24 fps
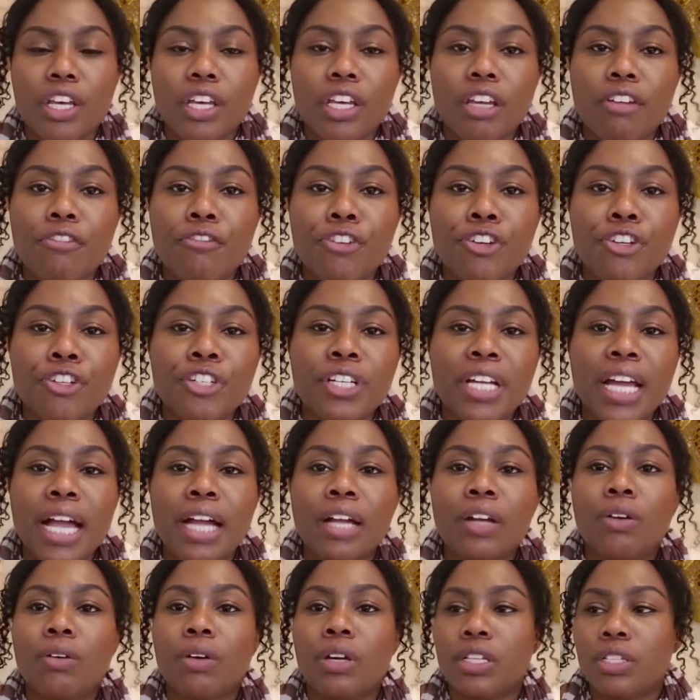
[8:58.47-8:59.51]
if you're
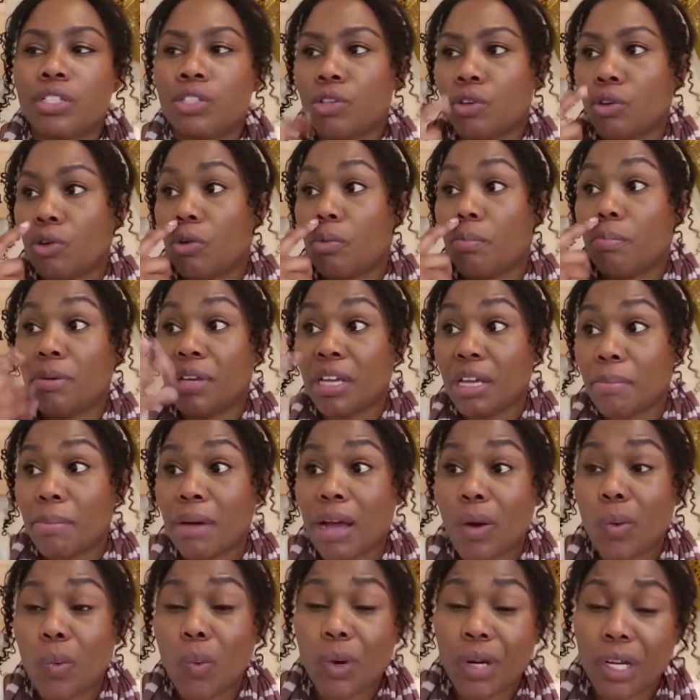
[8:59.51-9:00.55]
not going to be
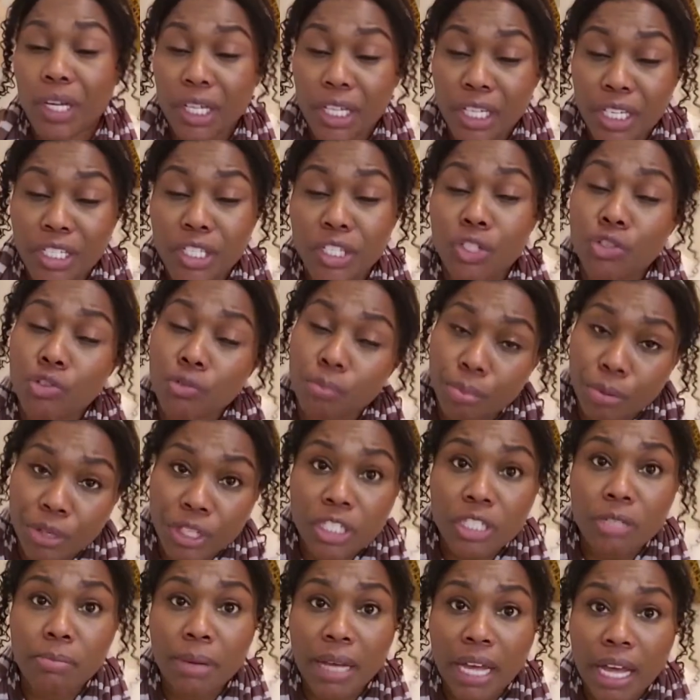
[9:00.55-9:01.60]
about what it is that you
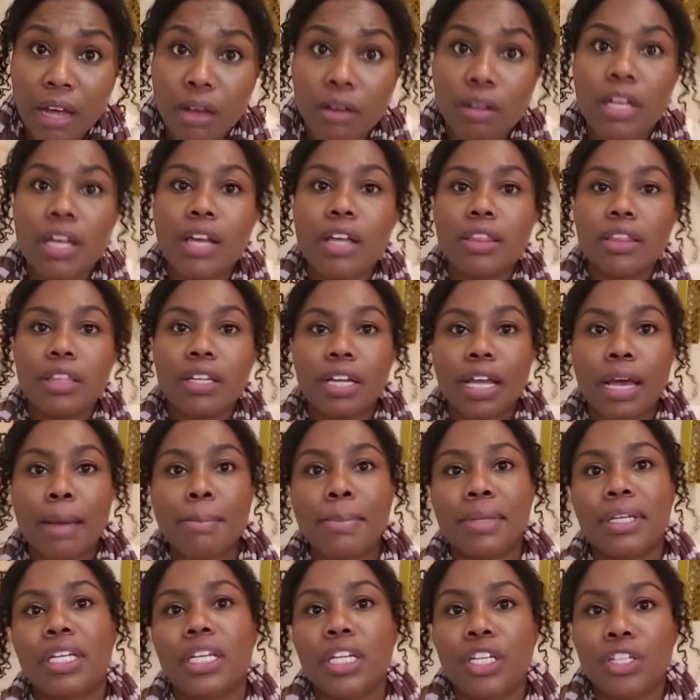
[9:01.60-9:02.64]
preach about then i'm
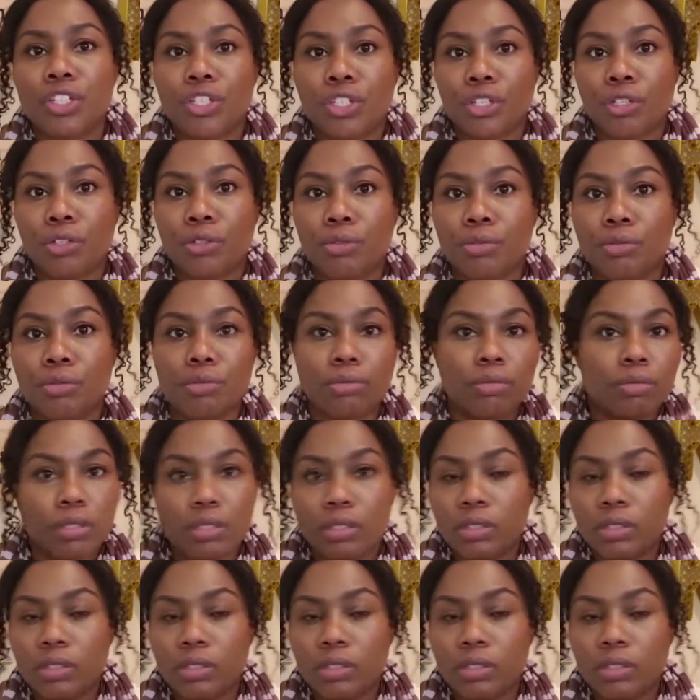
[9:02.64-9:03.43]
gonna need you